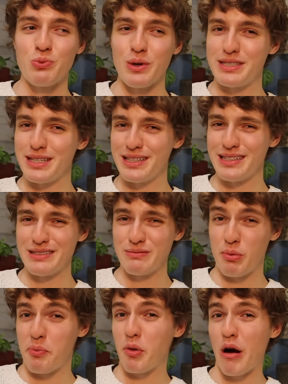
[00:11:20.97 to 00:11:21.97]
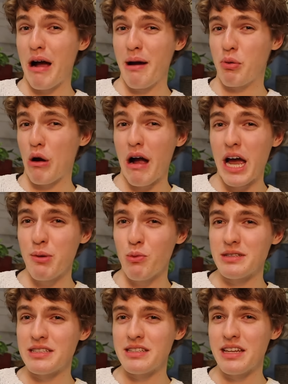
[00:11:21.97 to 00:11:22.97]
wasn't Prime
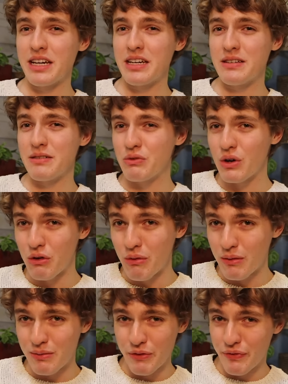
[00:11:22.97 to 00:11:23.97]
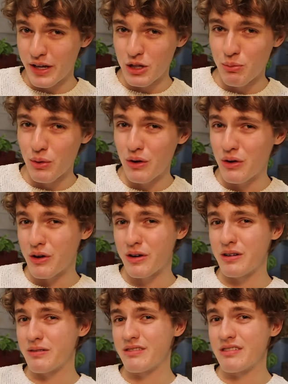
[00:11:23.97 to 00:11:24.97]
wasn't like available
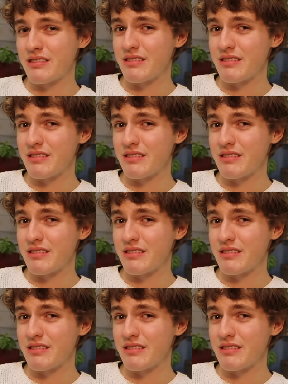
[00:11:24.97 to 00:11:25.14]
or